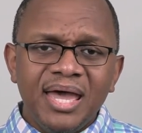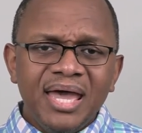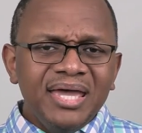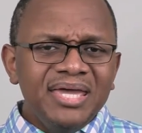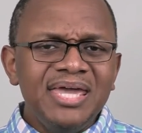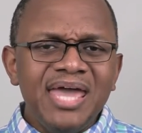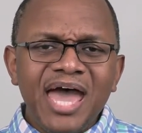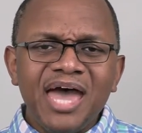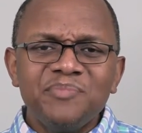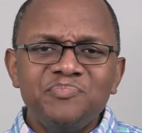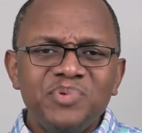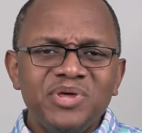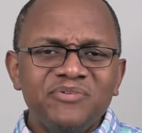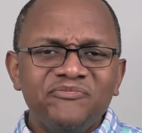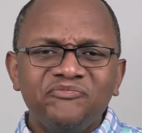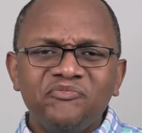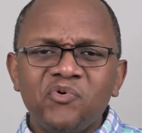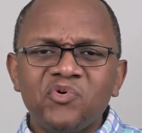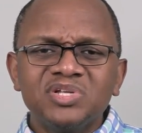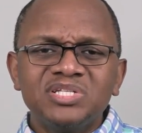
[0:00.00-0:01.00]
He had been
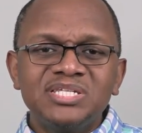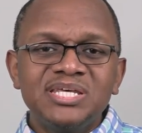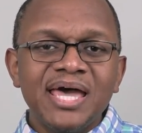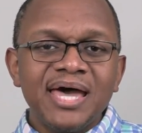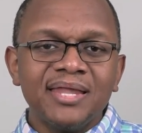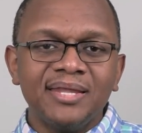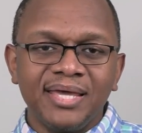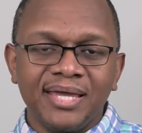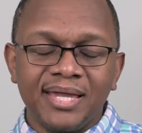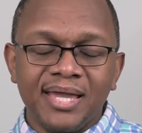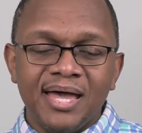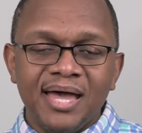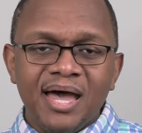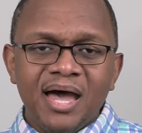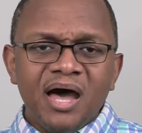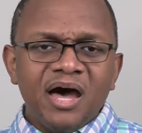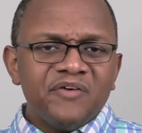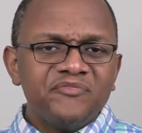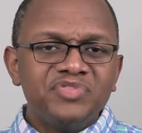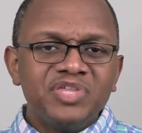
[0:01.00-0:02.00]
foretelling
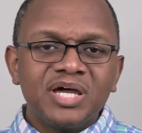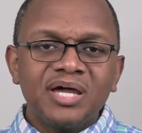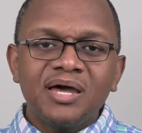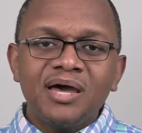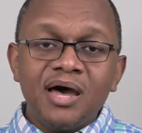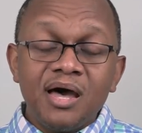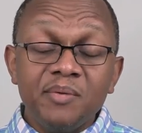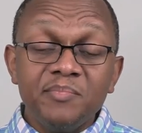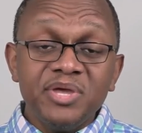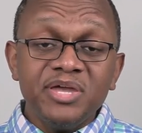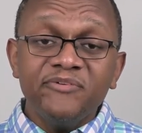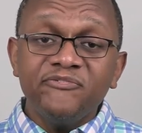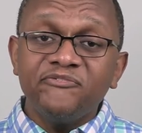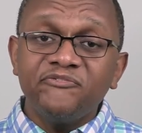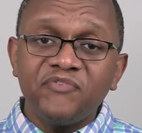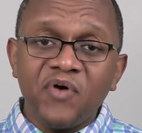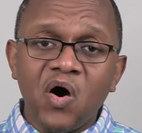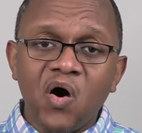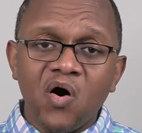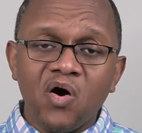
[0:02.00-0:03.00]
of the coming
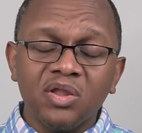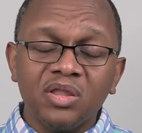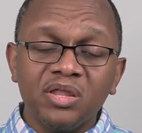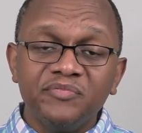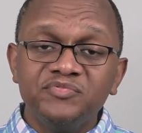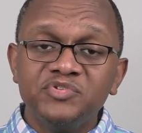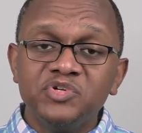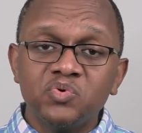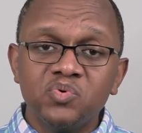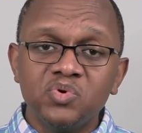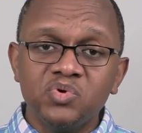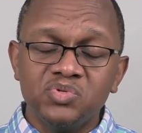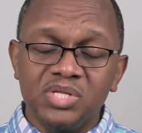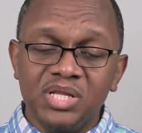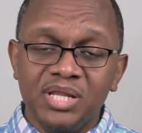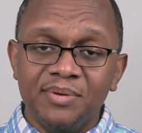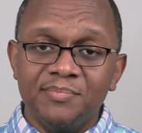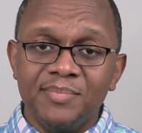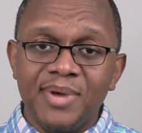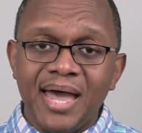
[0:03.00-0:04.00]
fall of
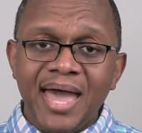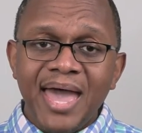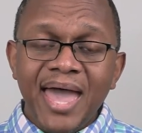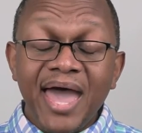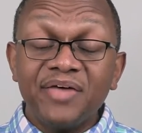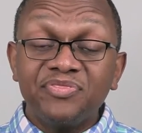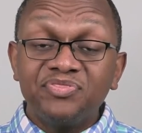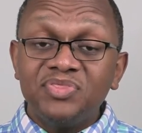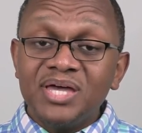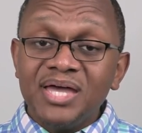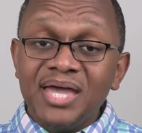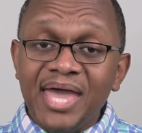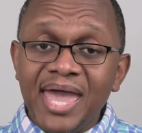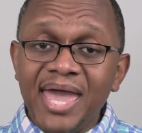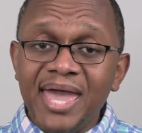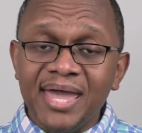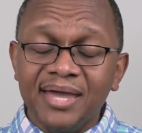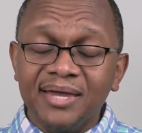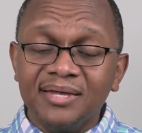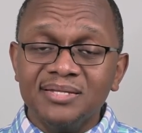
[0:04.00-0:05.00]
Jerusalem at the
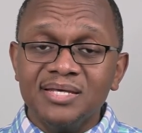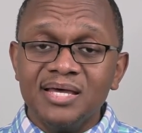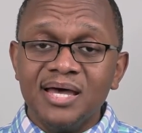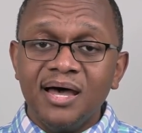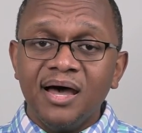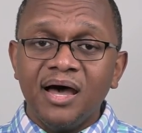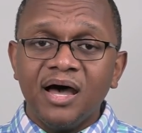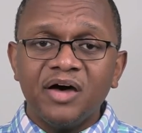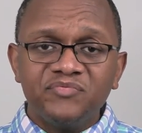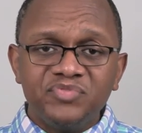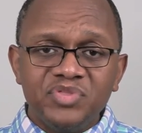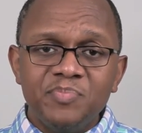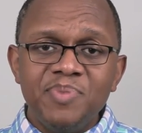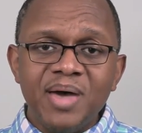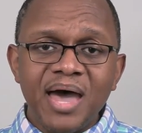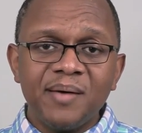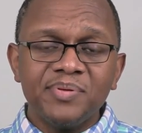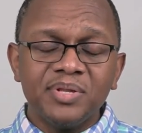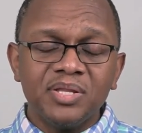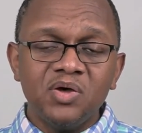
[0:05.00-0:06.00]
hand of the
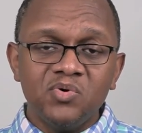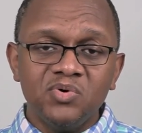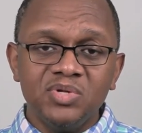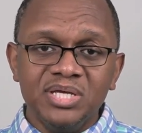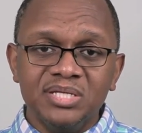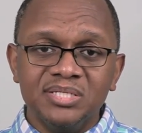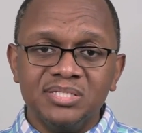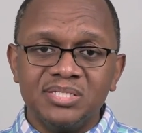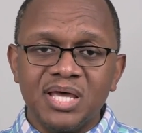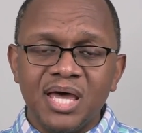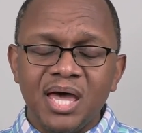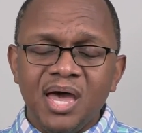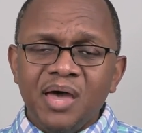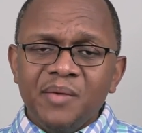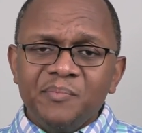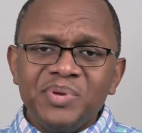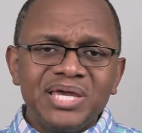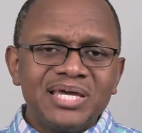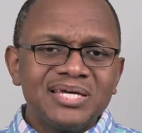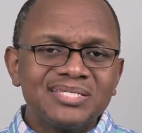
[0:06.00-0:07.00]
Babylonians
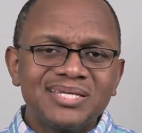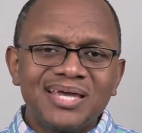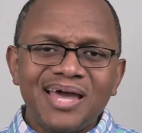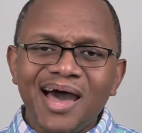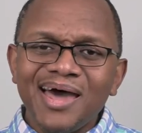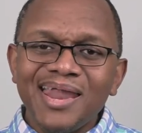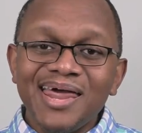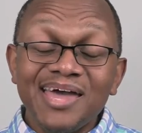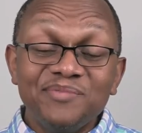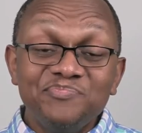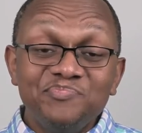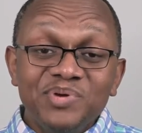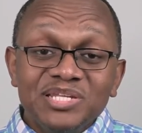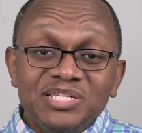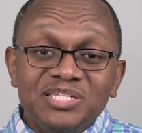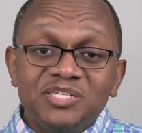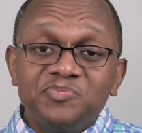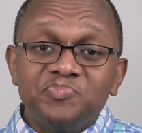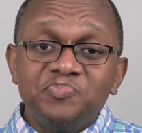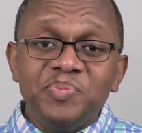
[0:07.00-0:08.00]
because God had been
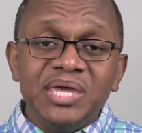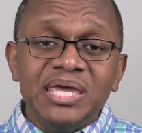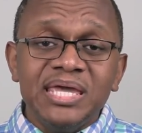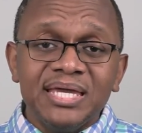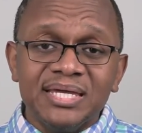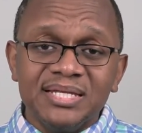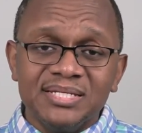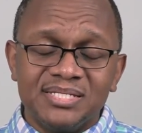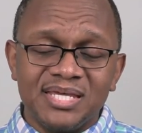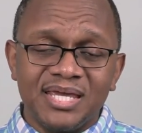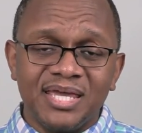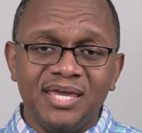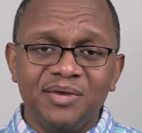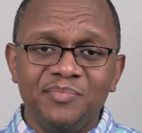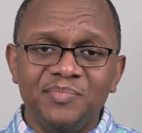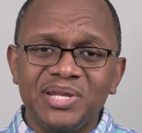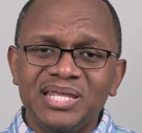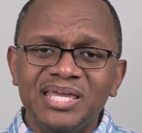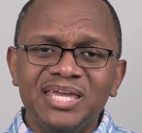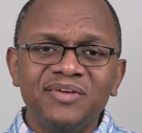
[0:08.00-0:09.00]
speaking to
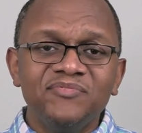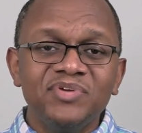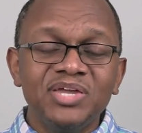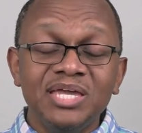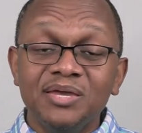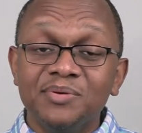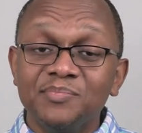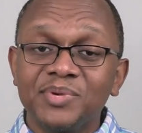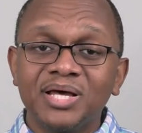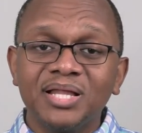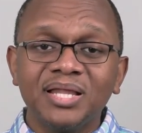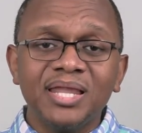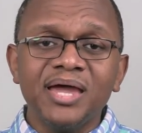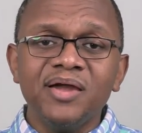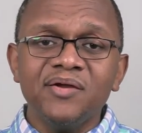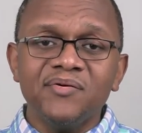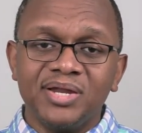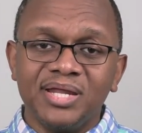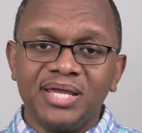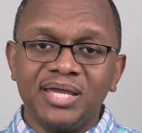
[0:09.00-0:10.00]
him and giving him
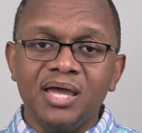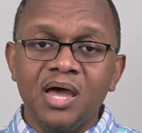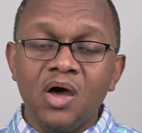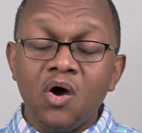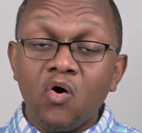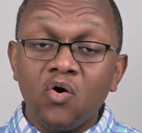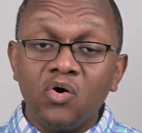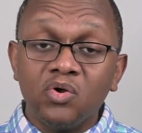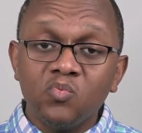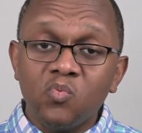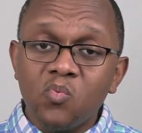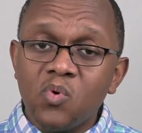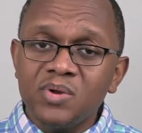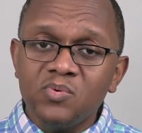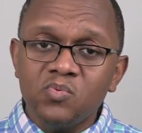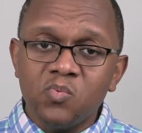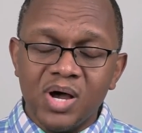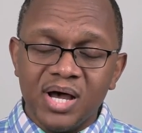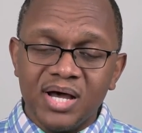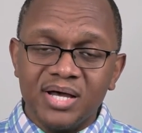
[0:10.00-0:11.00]
clarity on
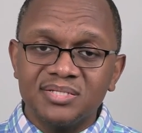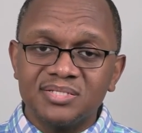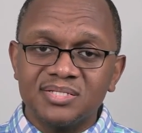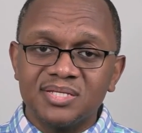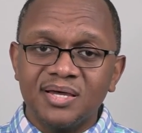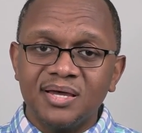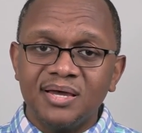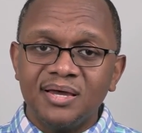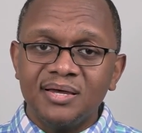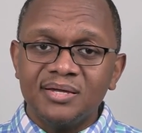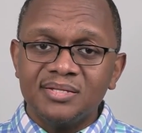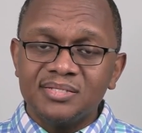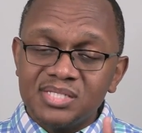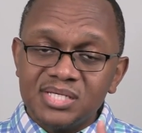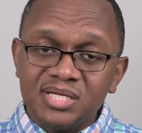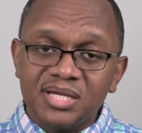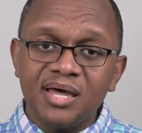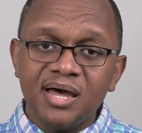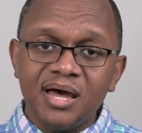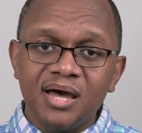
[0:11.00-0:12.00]
what was
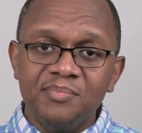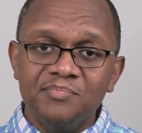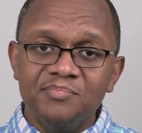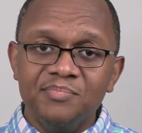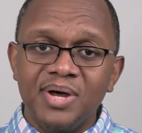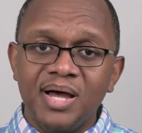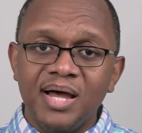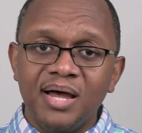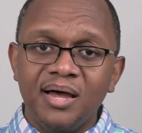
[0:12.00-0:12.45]
to come.